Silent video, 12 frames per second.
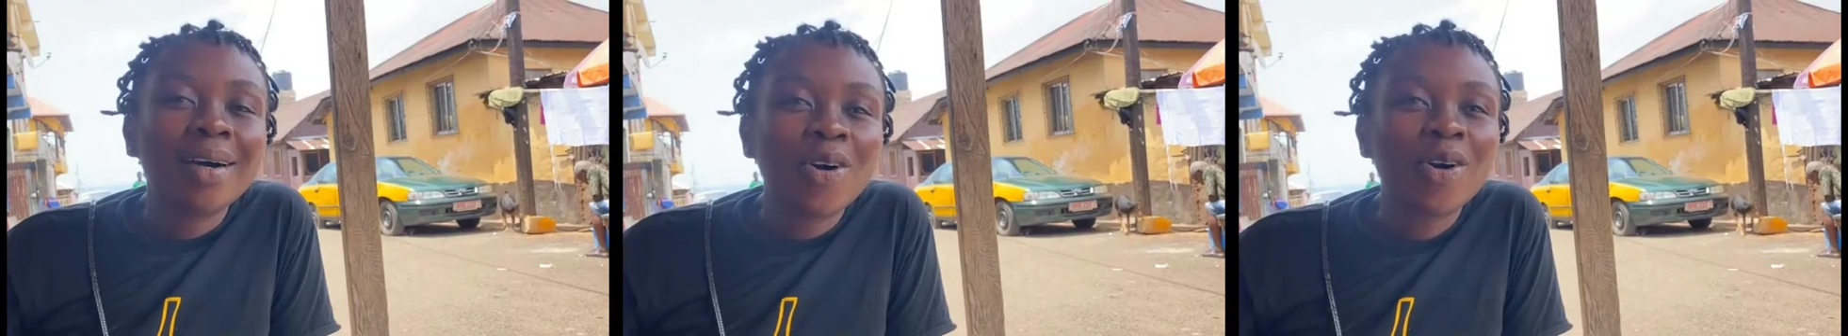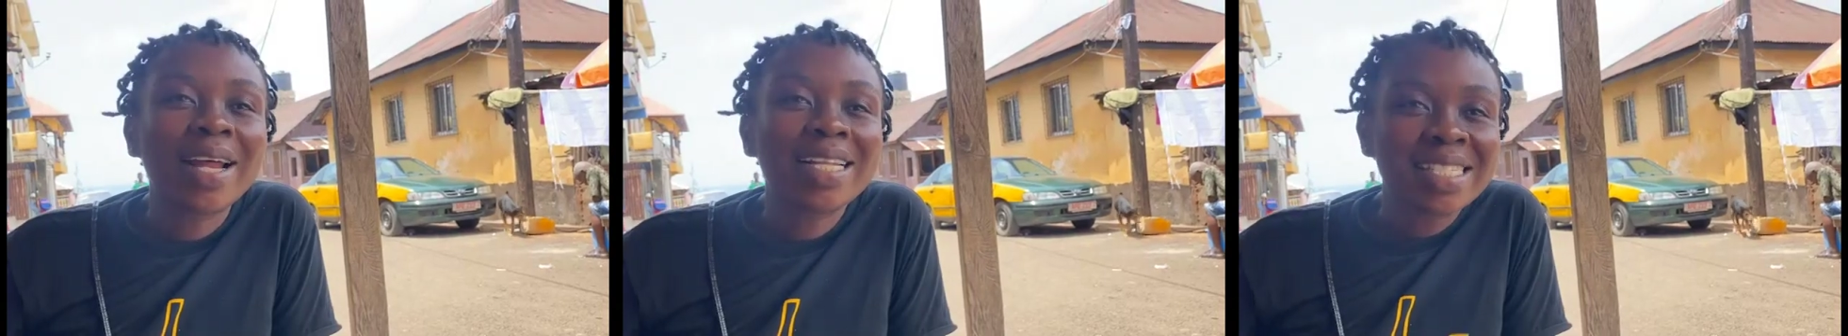
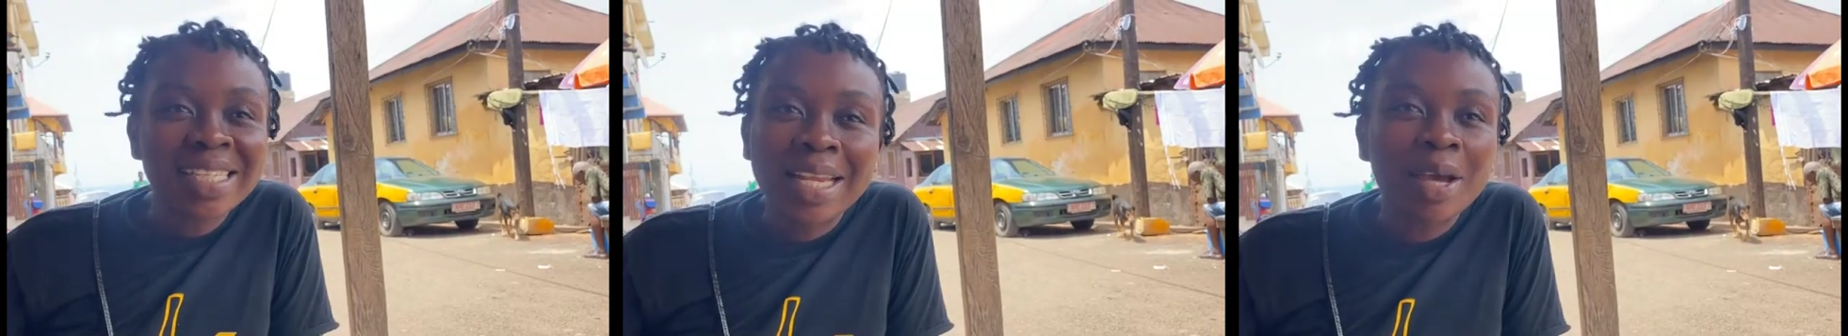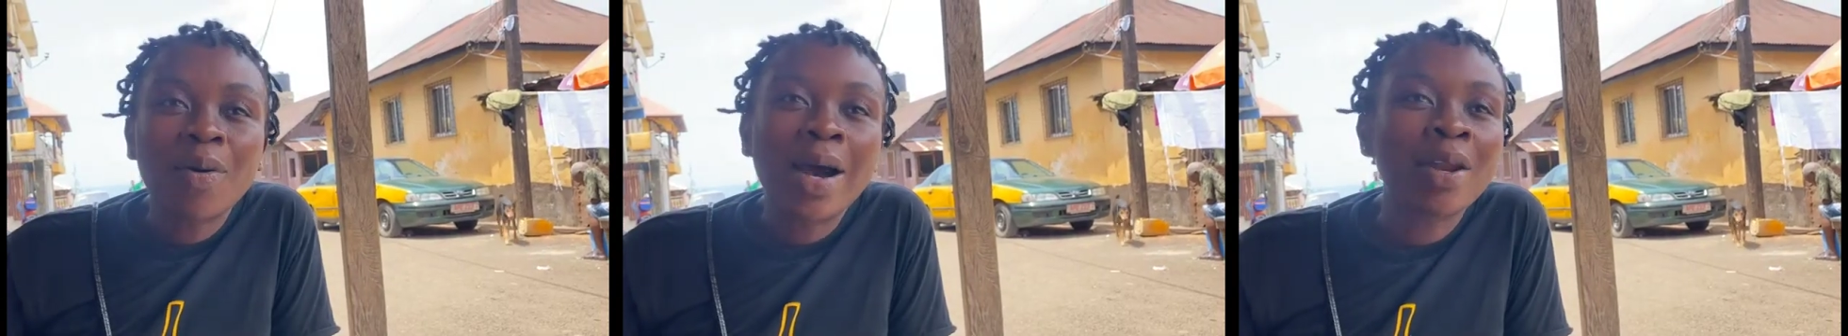All that thing
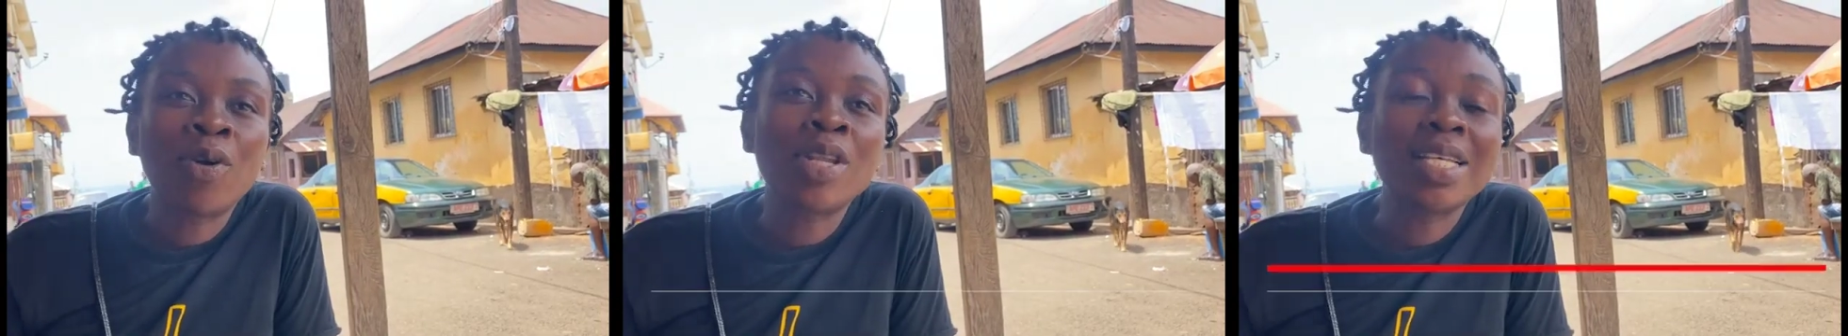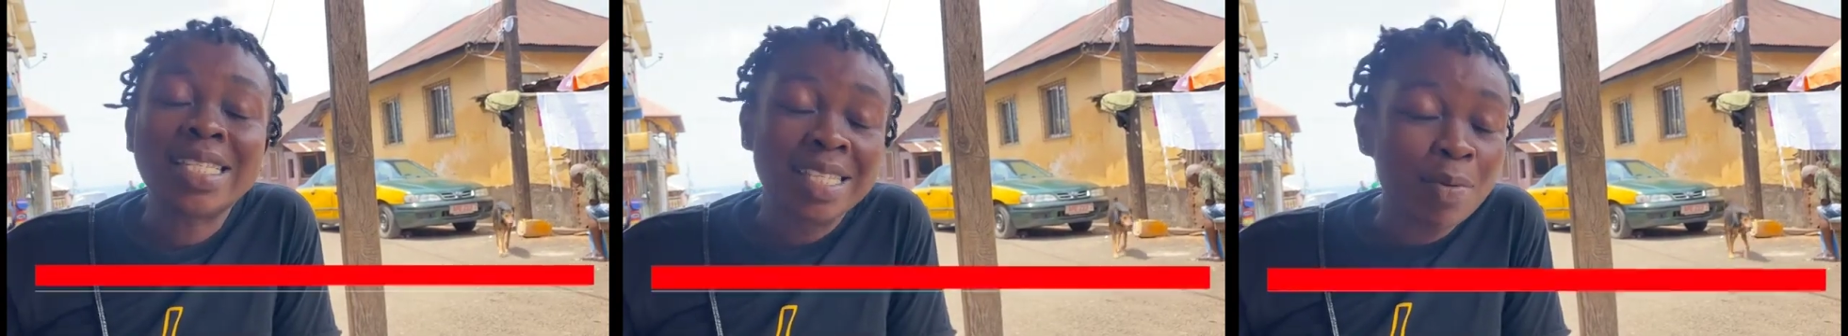they were
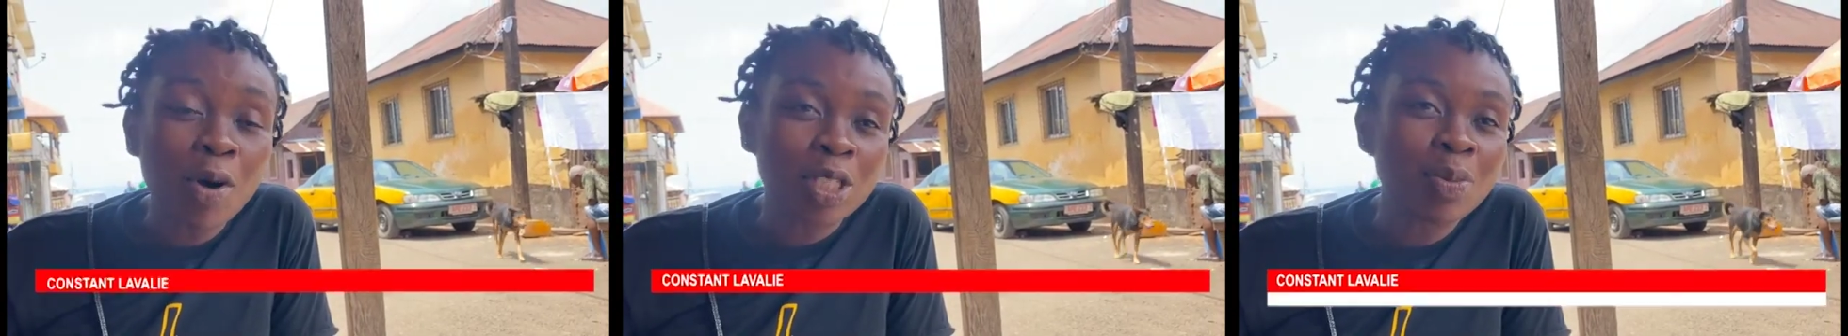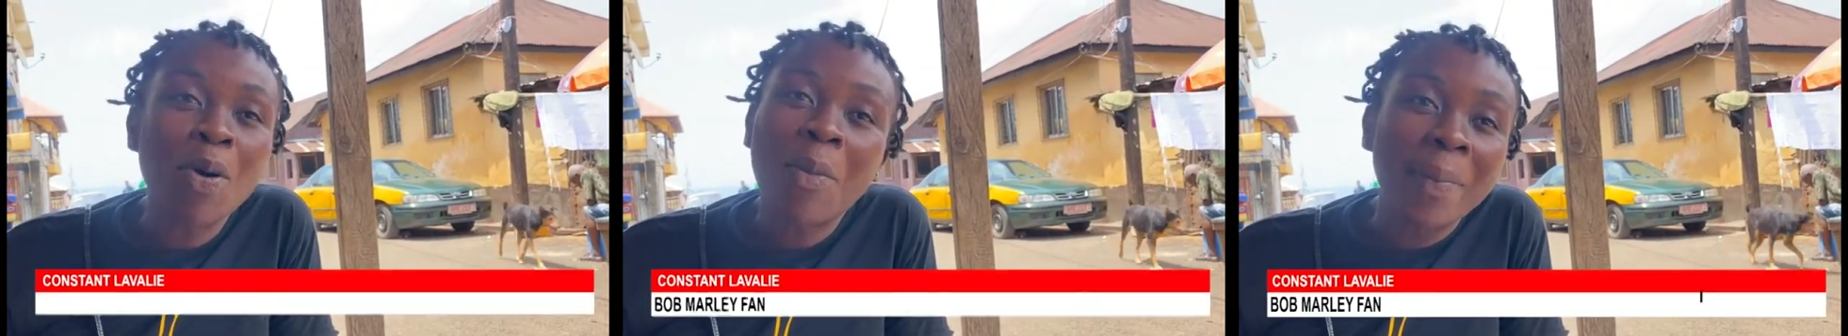on the sea
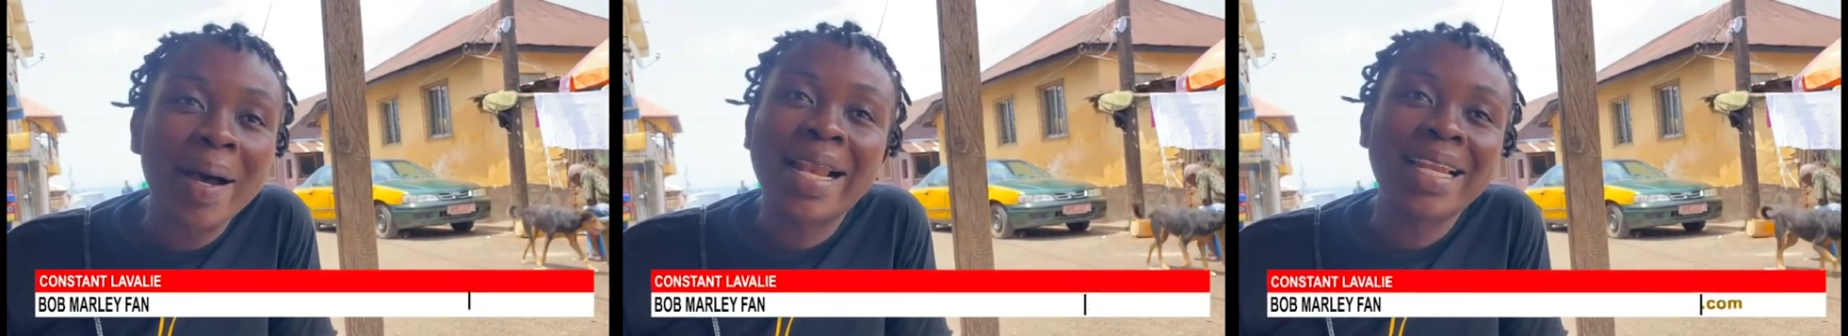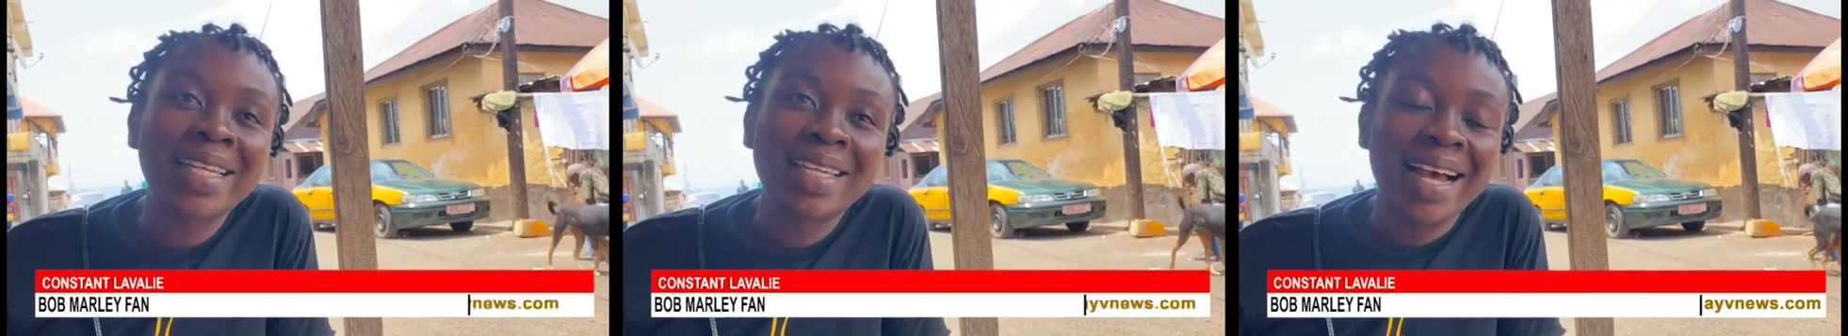but Bob
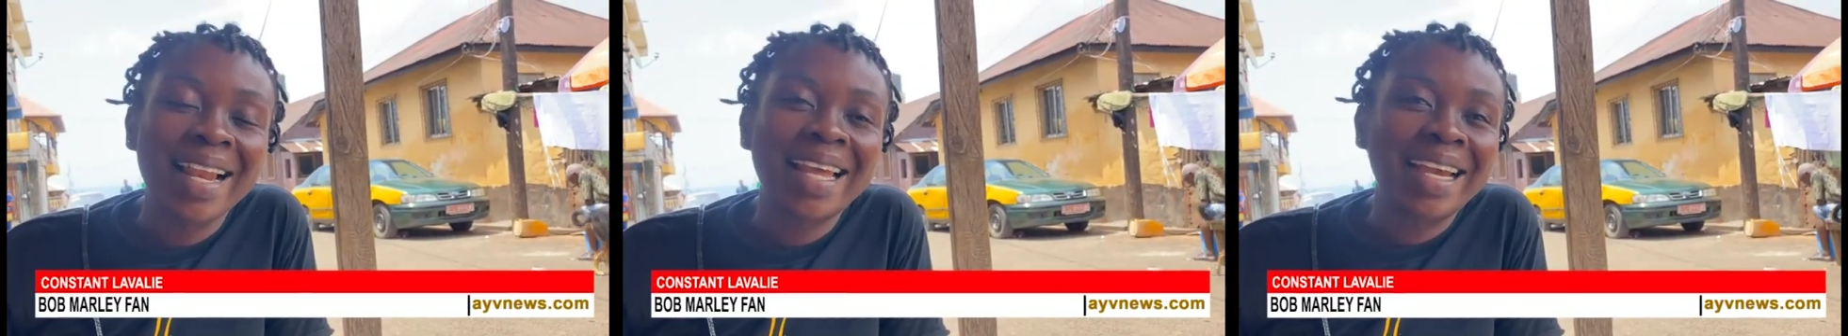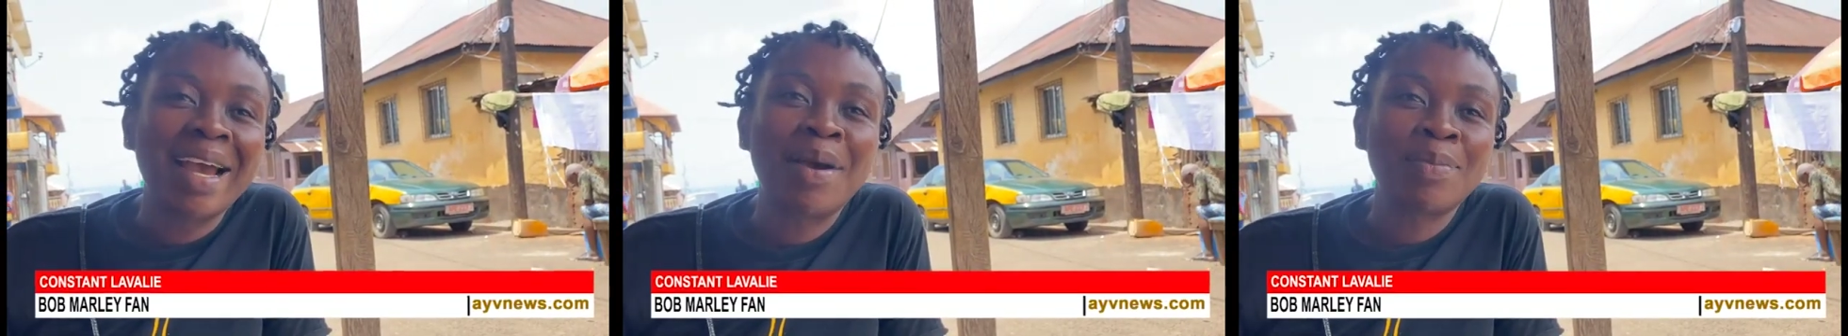Marley, I
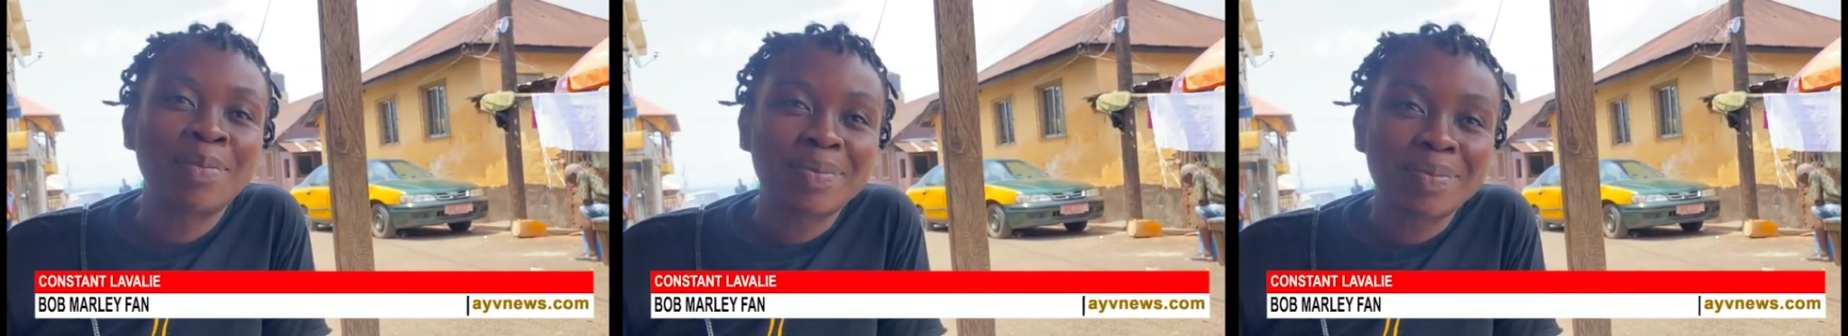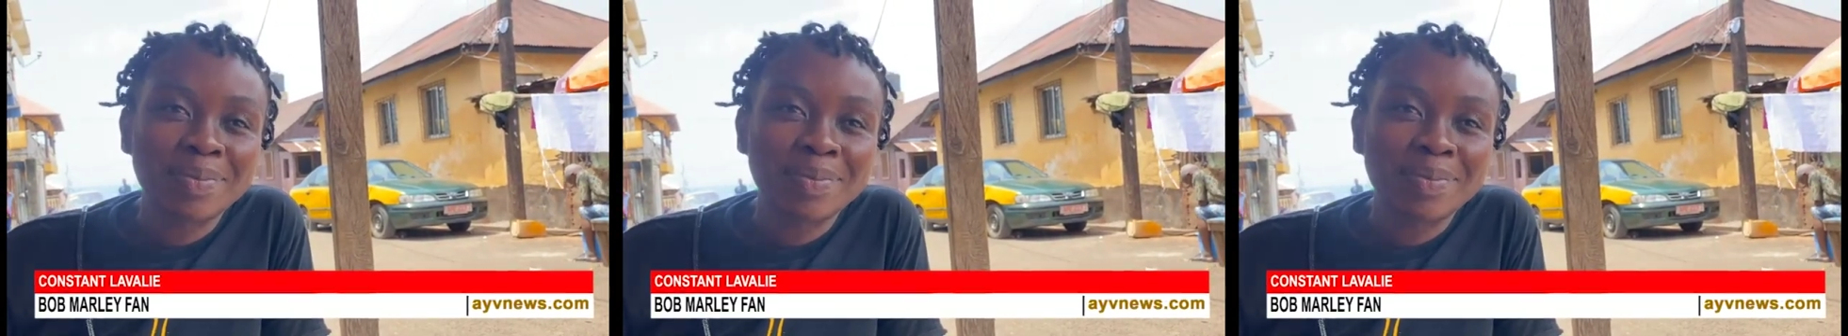like them.